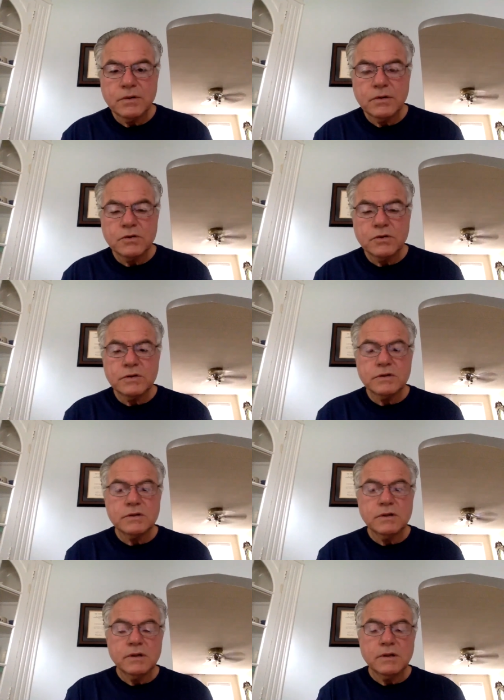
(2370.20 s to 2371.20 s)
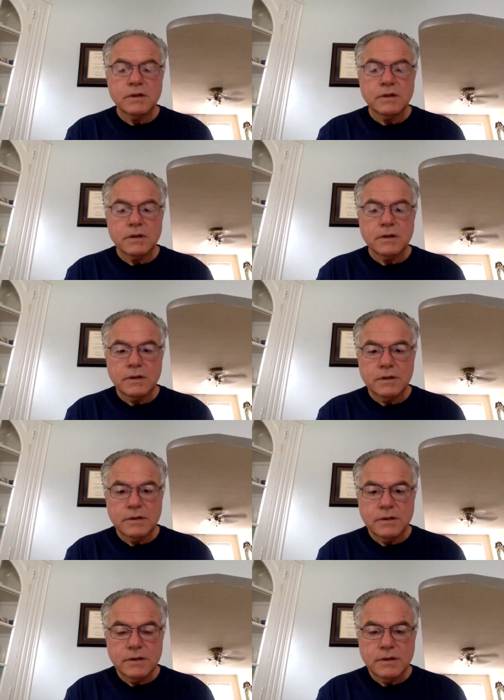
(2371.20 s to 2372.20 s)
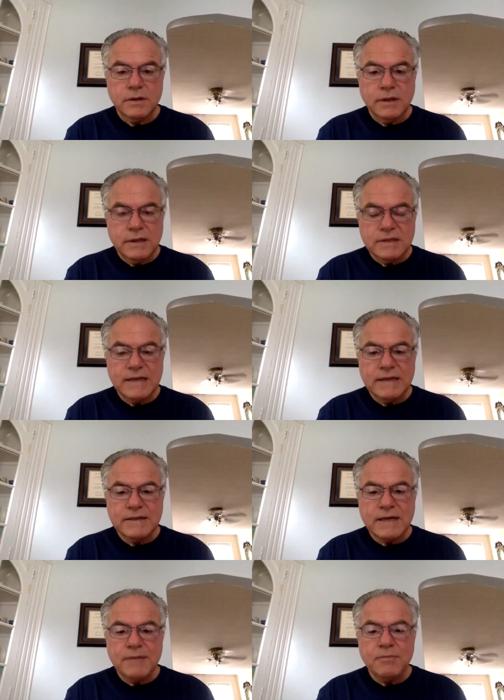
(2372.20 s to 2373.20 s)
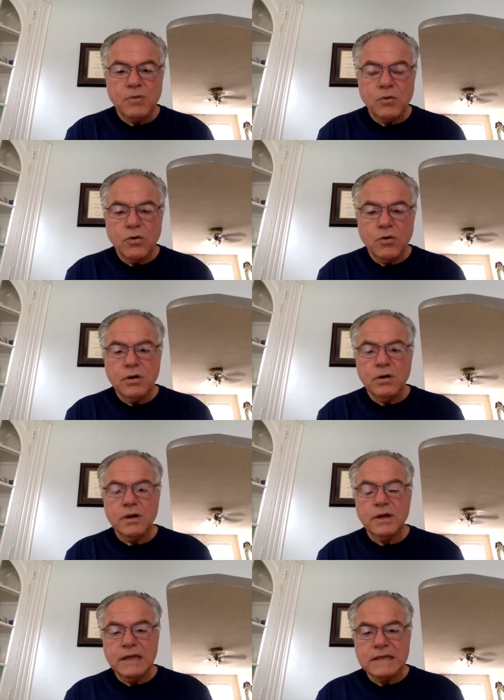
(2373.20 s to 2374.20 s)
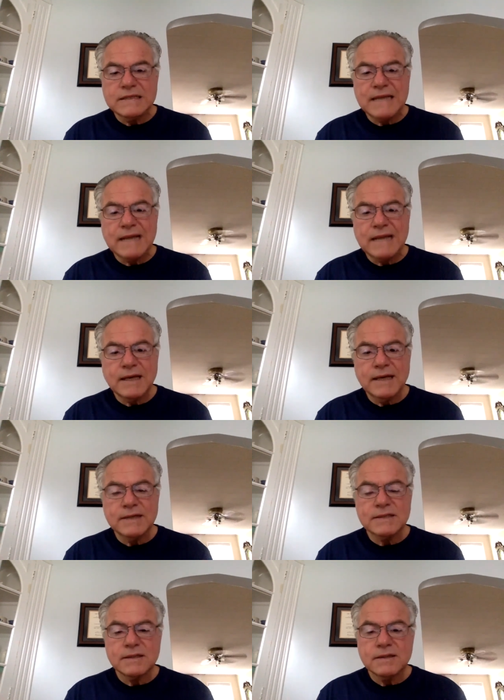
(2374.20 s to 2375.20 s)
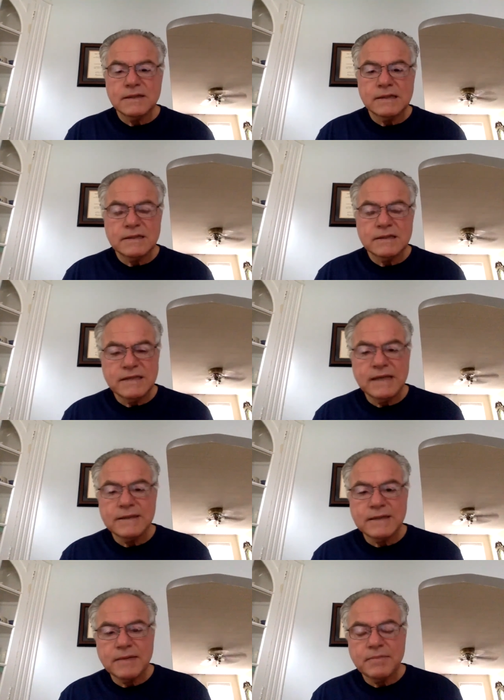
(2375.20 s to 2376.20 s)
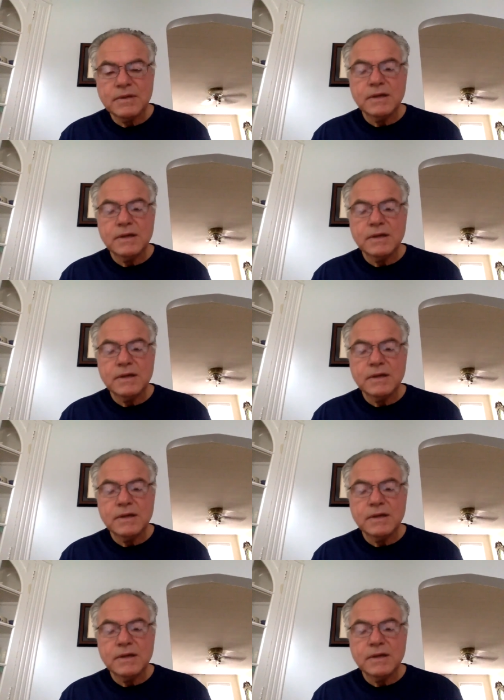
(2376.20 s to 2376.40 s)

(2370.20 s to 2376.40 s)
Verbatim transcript: So it's it is daytime or it is not the case that it is daytime.